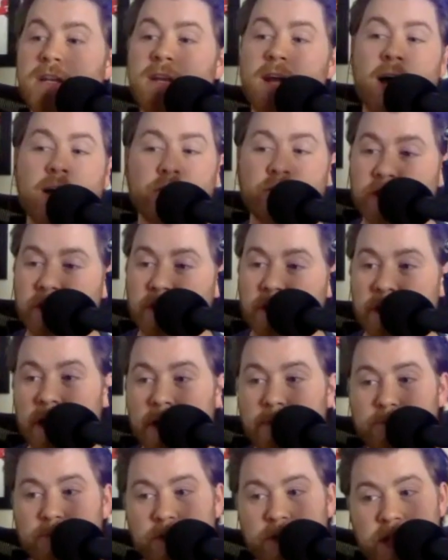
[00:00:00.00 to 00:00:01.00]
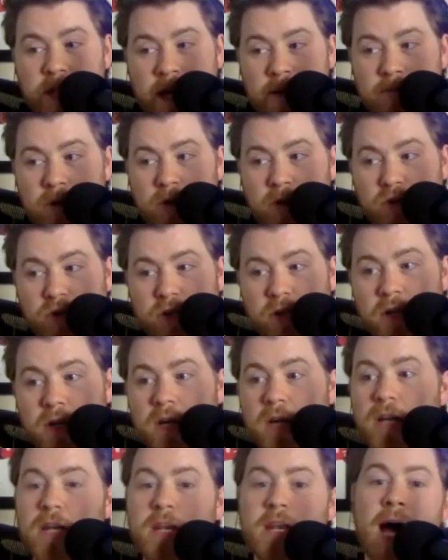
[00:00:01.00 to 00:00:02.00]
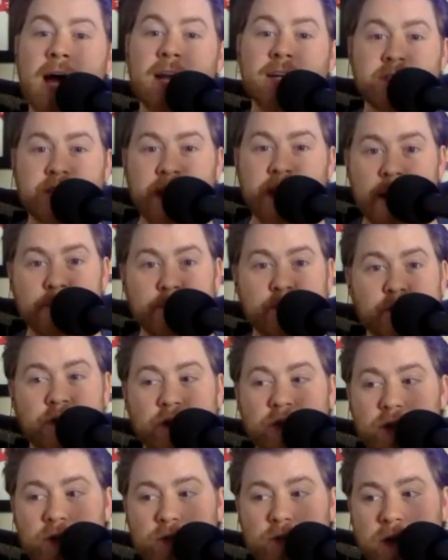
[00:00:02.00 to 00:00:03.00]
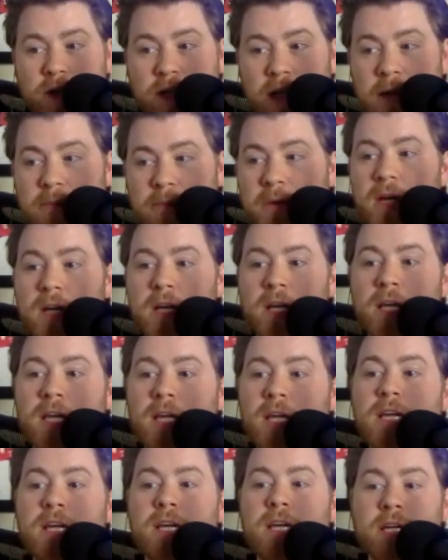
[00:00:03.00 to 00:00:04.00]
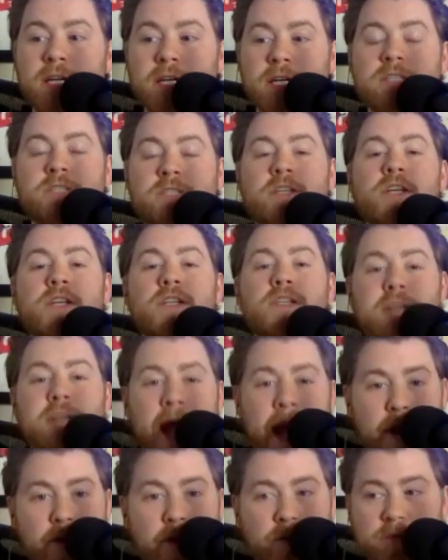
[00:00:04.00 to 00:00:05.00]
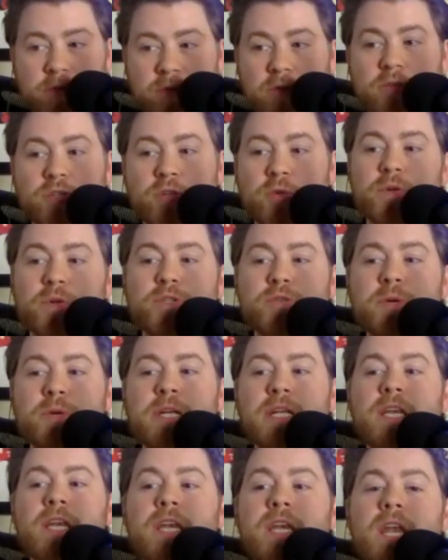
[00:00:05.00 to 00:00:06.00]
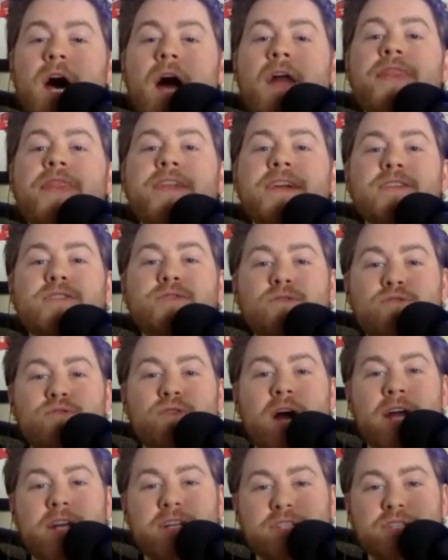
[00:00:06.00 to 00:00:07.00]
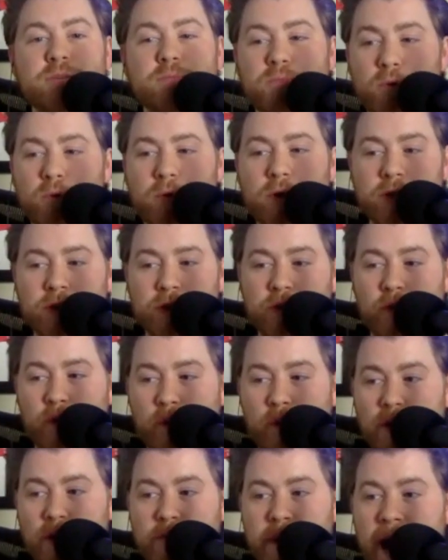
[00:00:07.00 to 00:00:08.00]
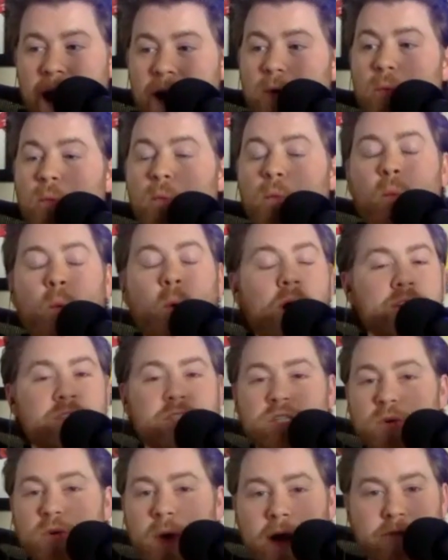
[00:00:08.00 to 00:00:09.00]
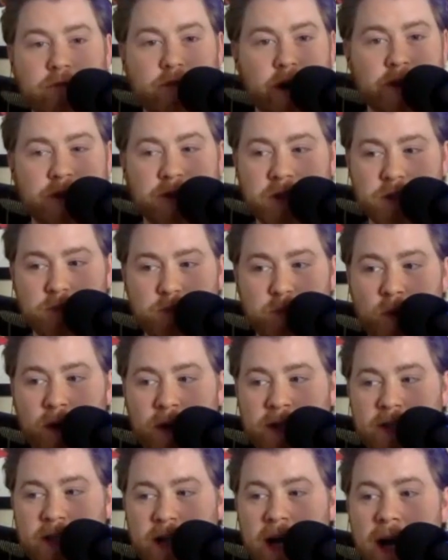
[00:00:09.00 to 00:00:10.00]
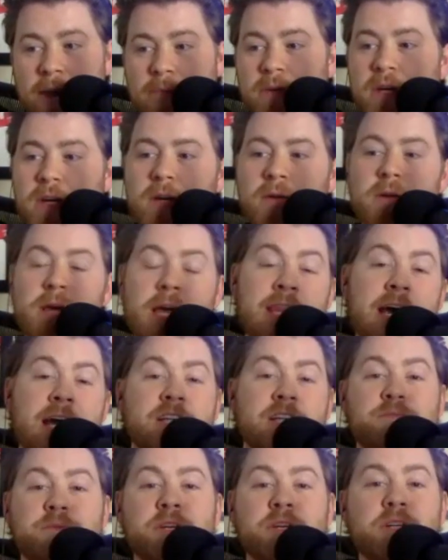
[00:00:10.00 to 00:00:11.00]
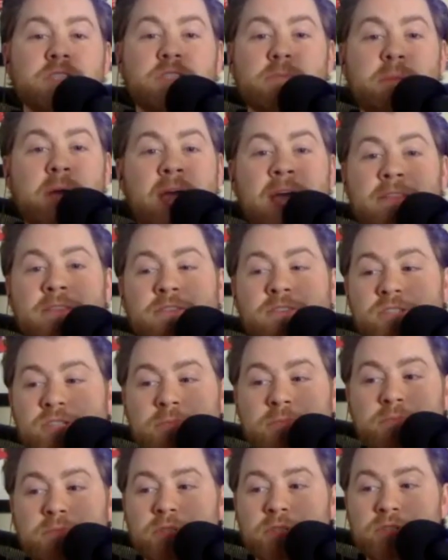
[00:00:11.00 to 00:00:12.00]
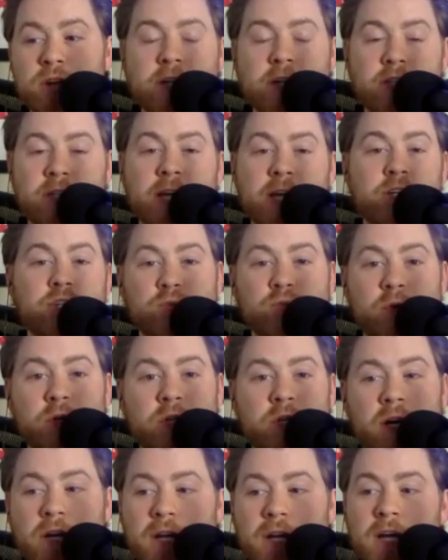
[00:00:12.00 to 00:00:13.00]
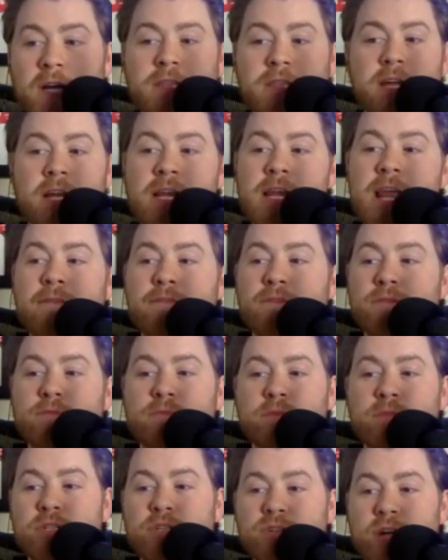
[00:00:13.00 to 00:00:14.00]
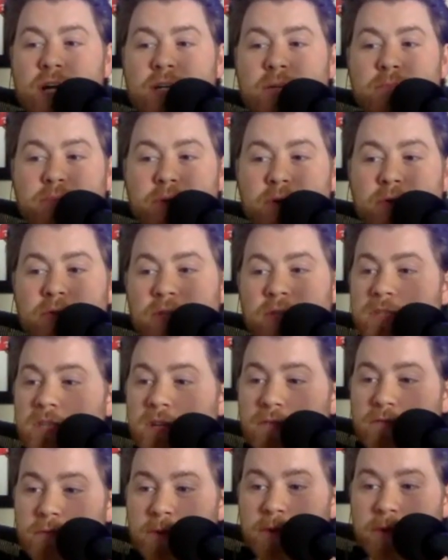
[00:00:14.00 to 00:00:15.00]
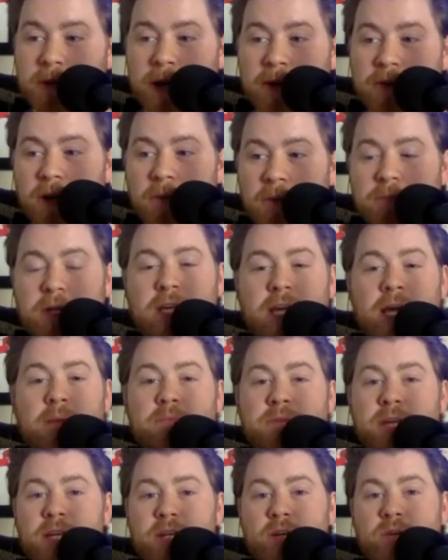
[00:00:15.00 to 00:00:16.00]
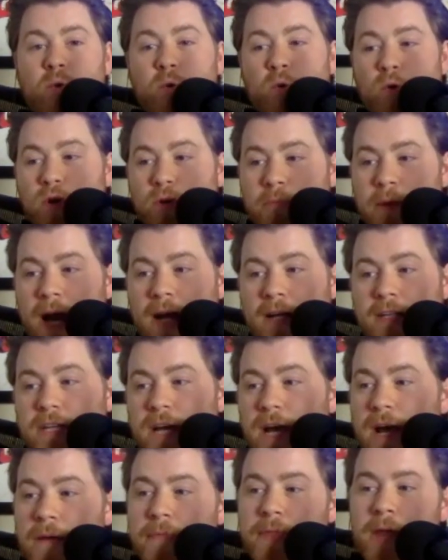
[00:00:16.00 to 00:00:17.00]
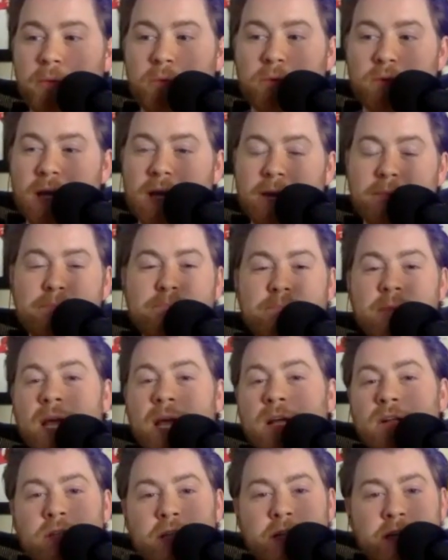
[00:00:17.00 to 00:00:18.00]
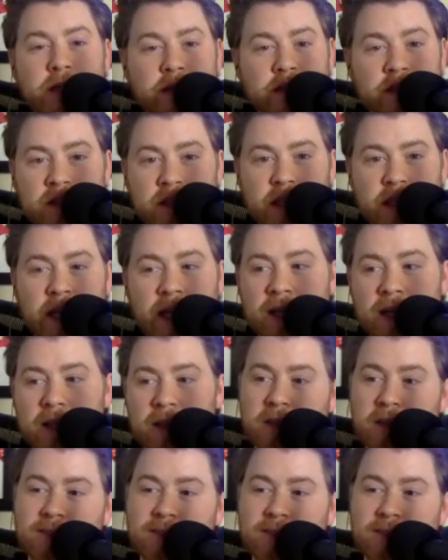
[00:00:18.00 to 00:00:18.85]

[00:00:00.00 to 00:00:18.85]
not using a lot of pre-snap motion, not establishing a good run game, he is terrible. You were doing nothing to try to support your quarterback whatsoever at this point in time. And that is because the Panthers simply tried to take a shortcut. They never really tried to build this thing from the ground up. They kept getting quarterbacks that were like mingling in the league,